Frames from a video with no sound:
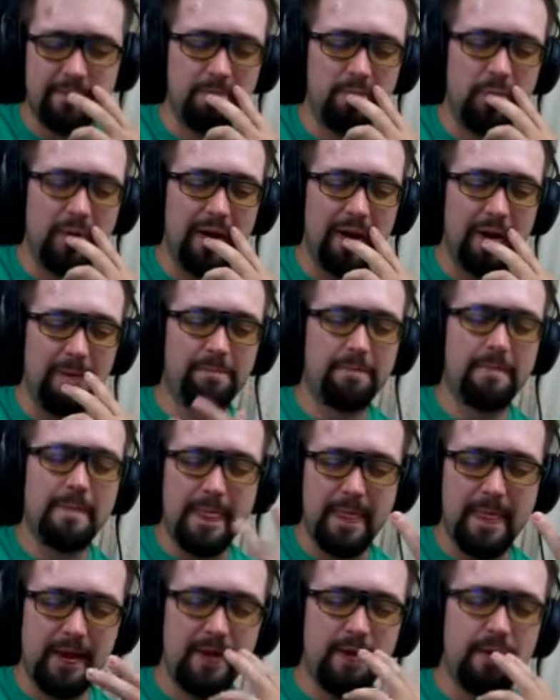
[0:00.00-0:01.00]
well,
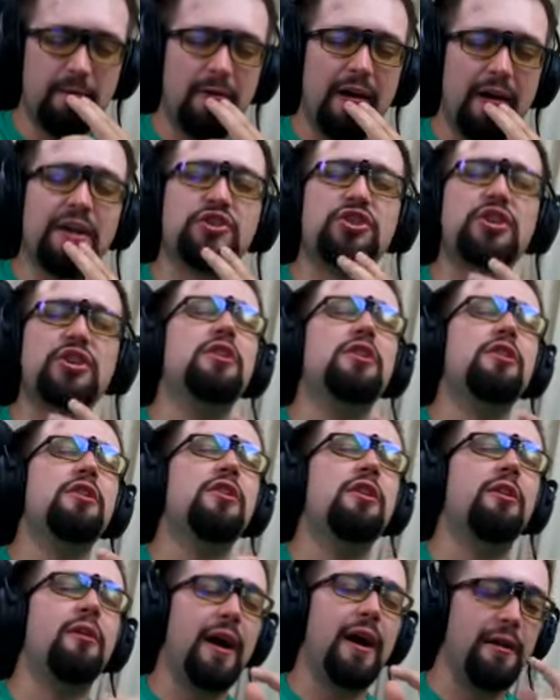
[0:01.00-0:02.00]
actually,
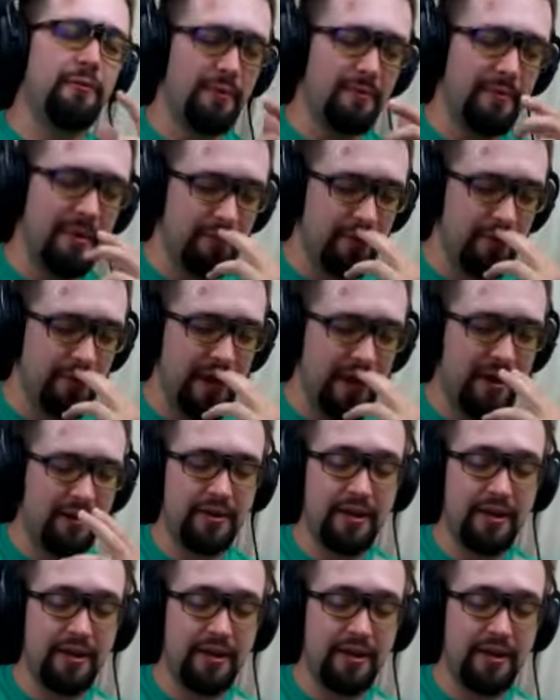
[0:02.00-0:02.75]
no, I remember now.